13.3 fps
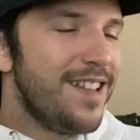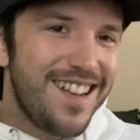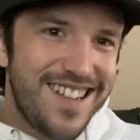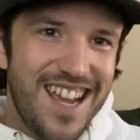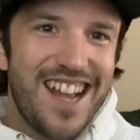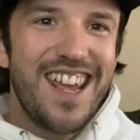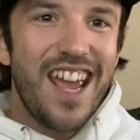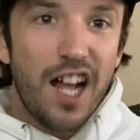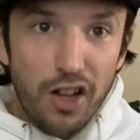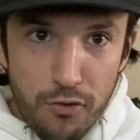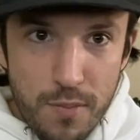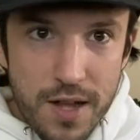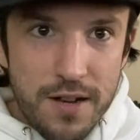Danny
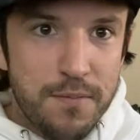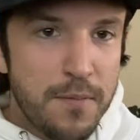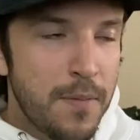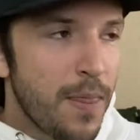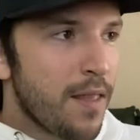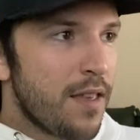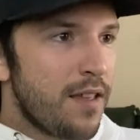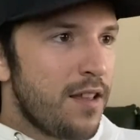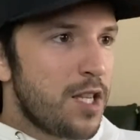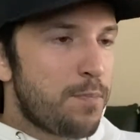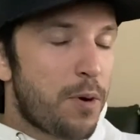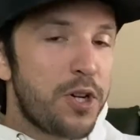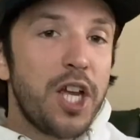Elfman,
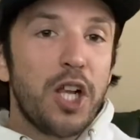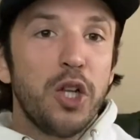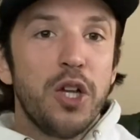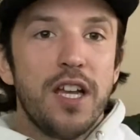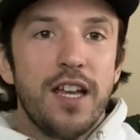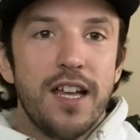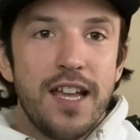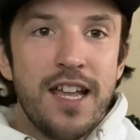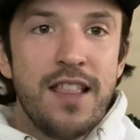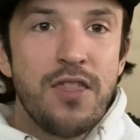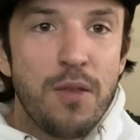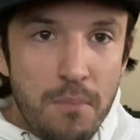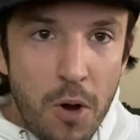particularly
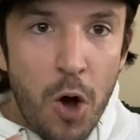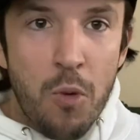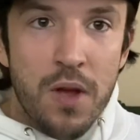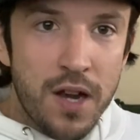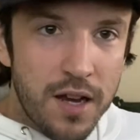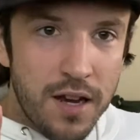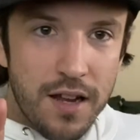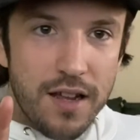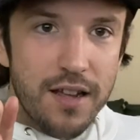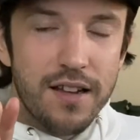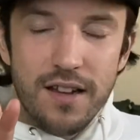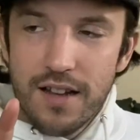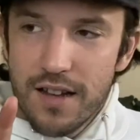in the moment
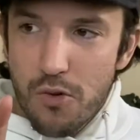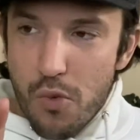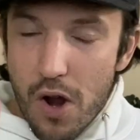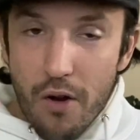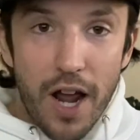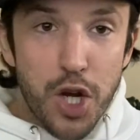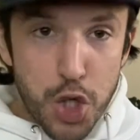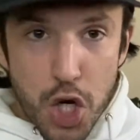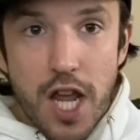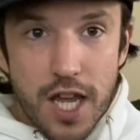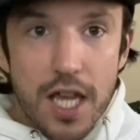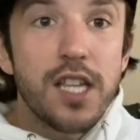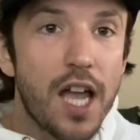where I
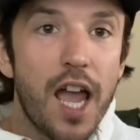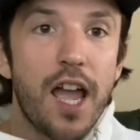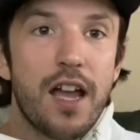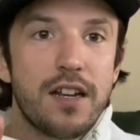shake his hand.